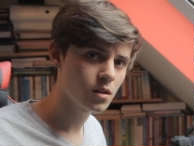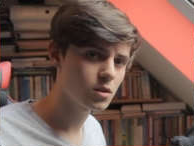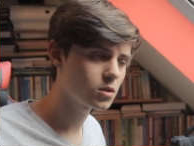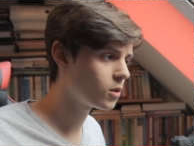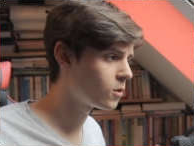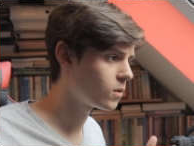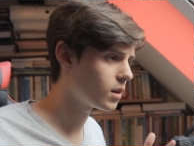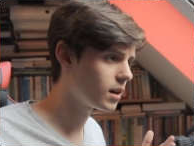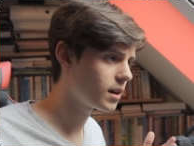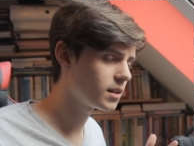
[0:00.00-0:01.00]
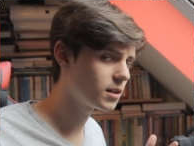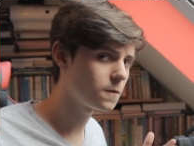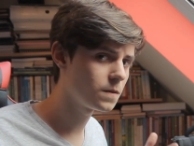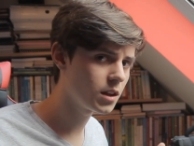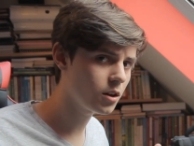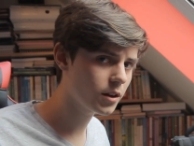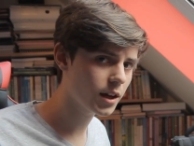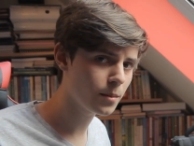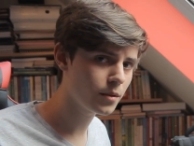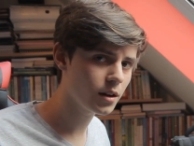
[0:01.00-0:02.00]
So I need video
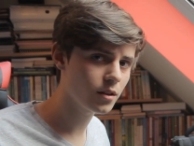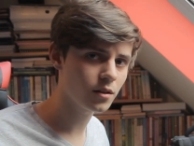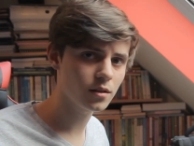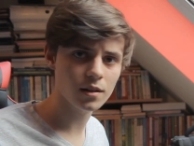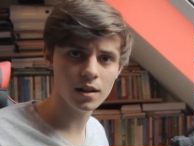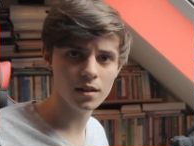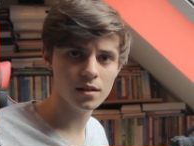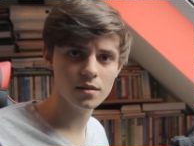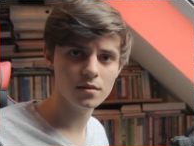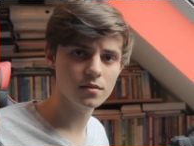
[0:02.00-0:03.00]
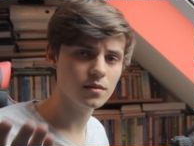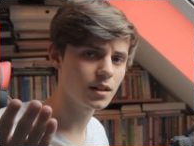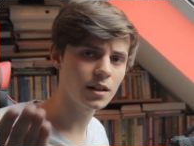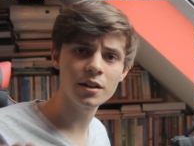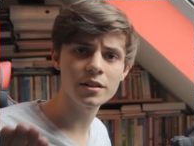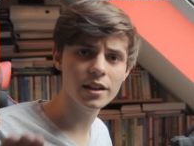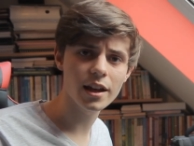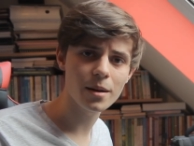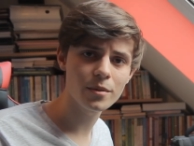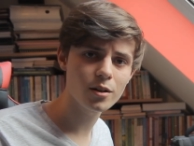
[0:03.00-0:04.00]
camera, not like another
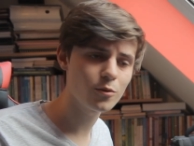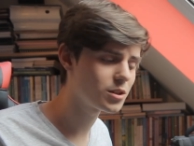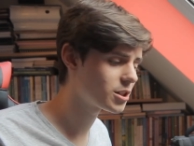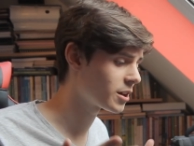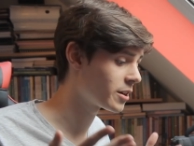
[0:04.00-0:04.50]
camera which I